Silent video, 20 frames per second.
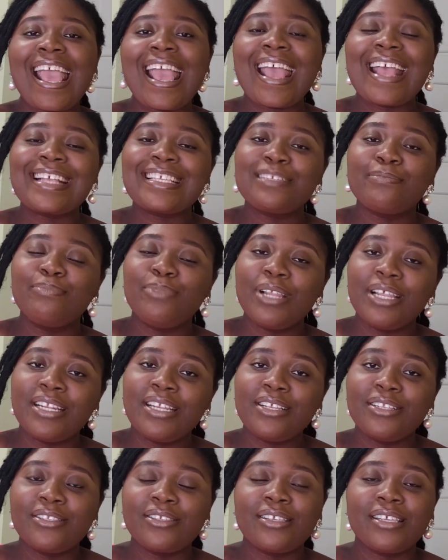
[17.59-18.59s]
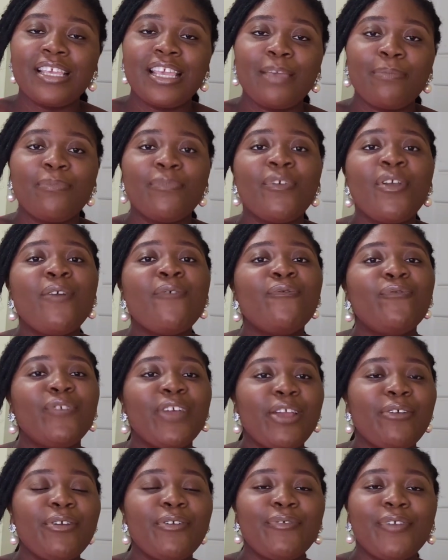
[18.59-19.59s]
explaining to him
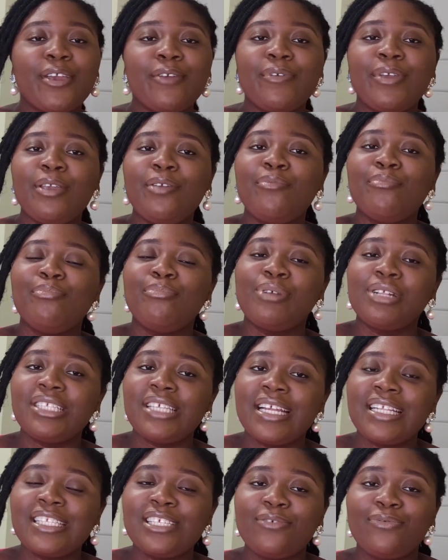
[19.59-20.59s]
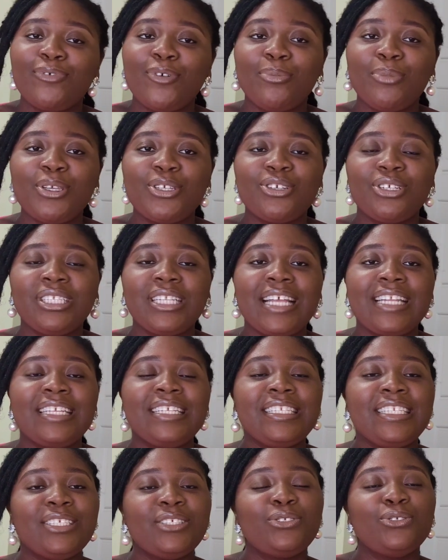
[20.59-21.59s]
very important information that he
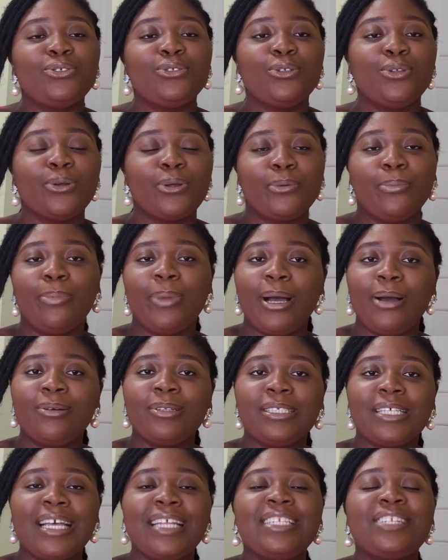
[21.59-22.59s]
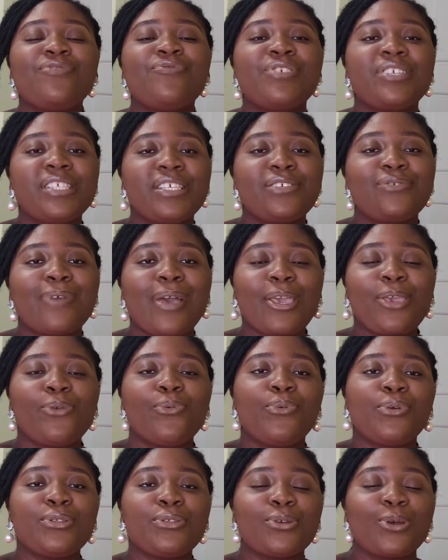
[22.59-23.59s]
needs to know about and the reasons why you
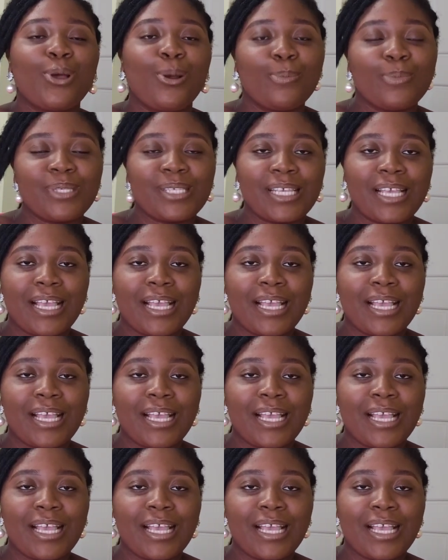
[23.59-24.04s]
want to come to